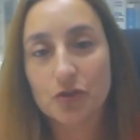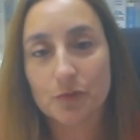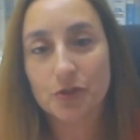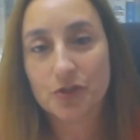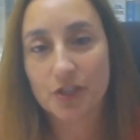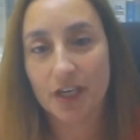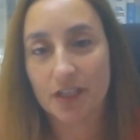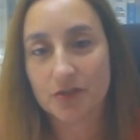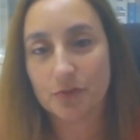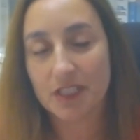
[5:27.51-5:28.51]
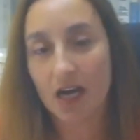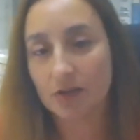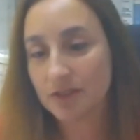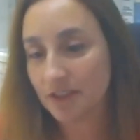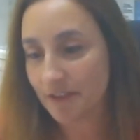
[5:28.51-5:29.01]
tumor cells
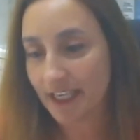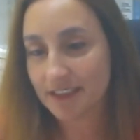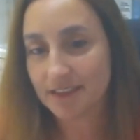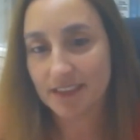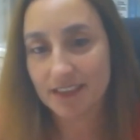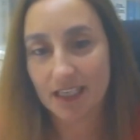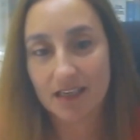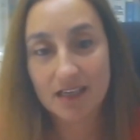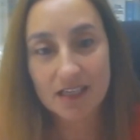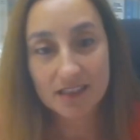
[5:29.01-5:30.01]
without affecting and